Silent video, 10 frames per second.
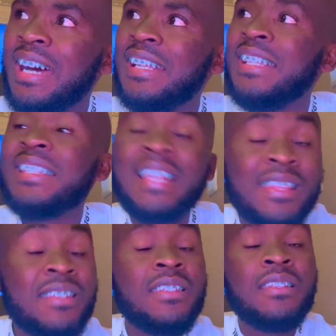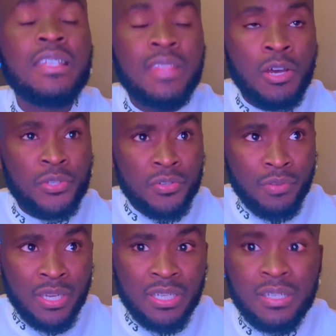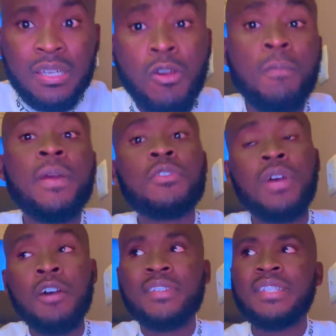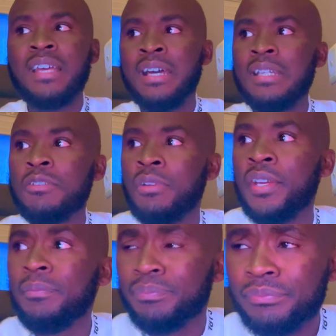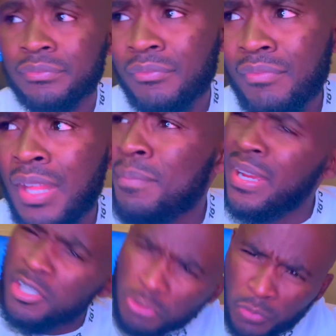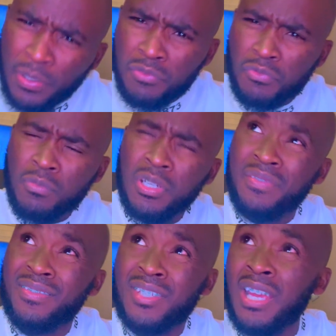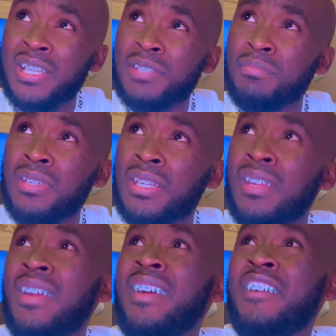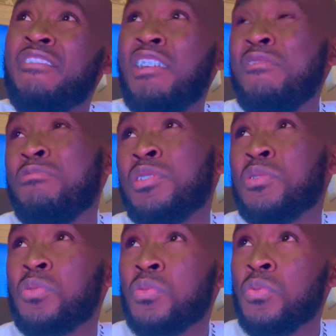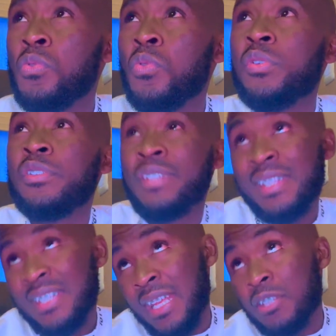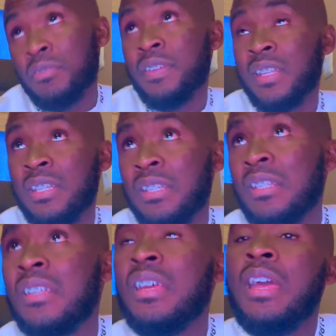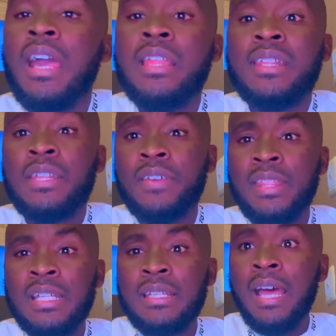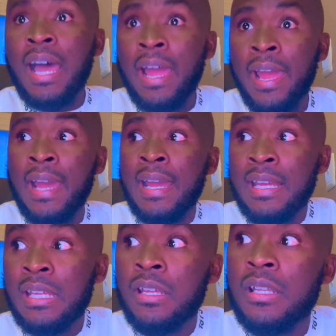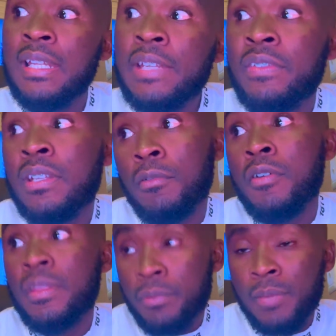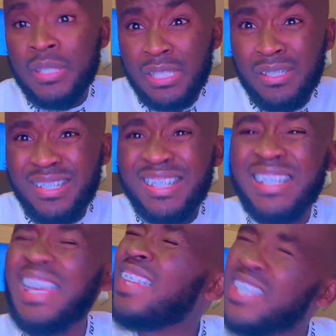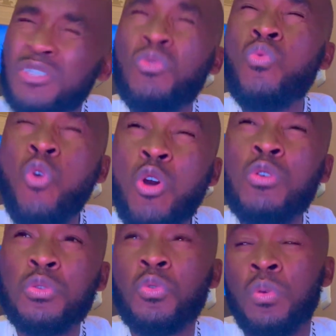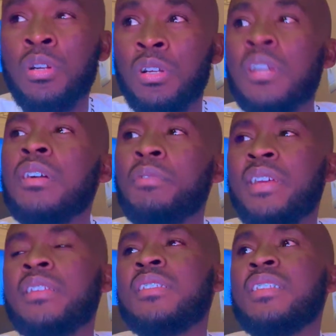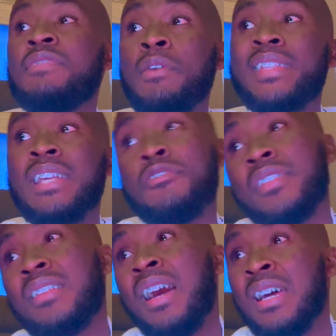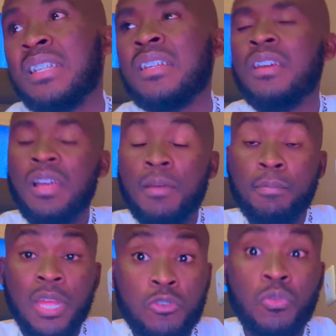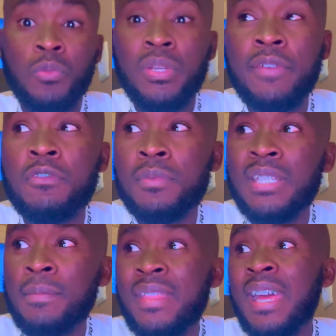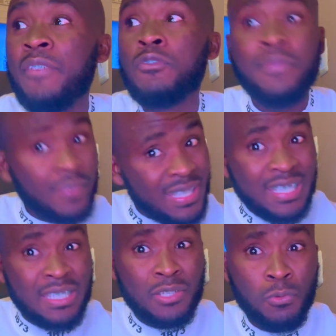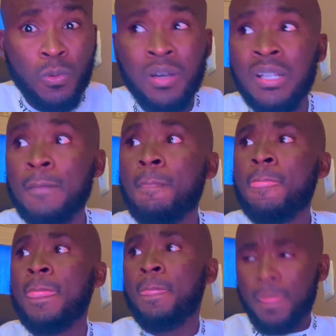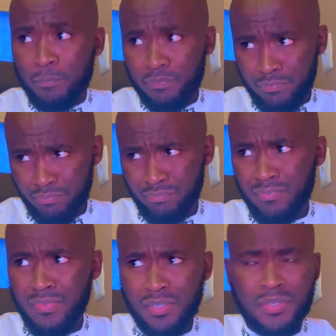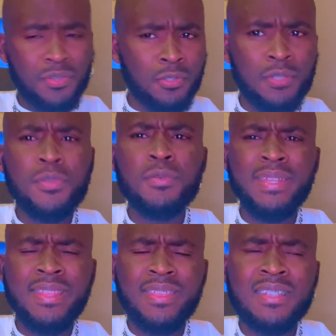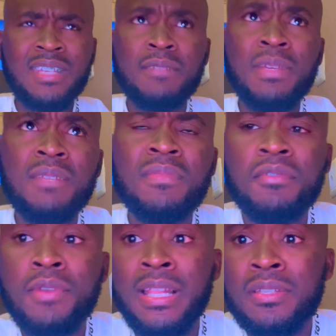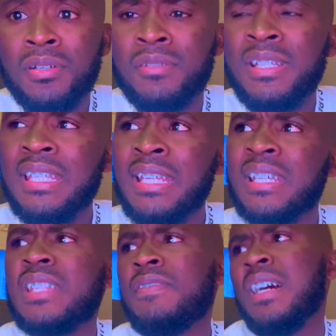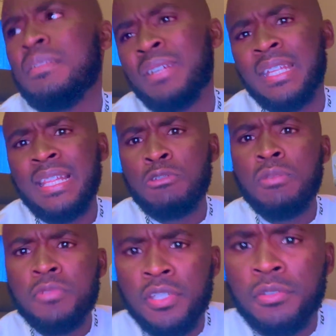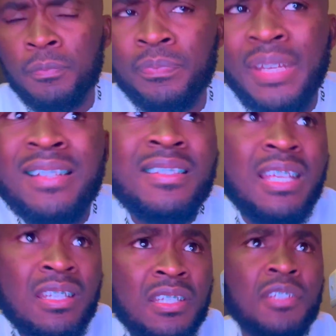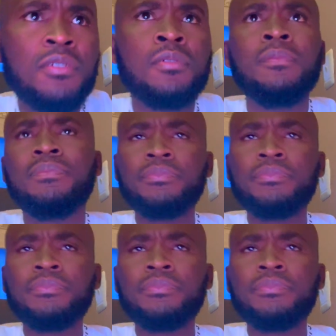it's 1,000 rand compared to outside where my 2-bedroom would have charged me 5.2. So this is to factor in, and then the fact that I live in on the premises, I just walk to work. Whereas if I was outside, petrol would have to be something I have to factor in as well. So those were the things that made me realize, oh, wait a second, it's fine, man. Get a drum with DQ. I'll stay in DQ.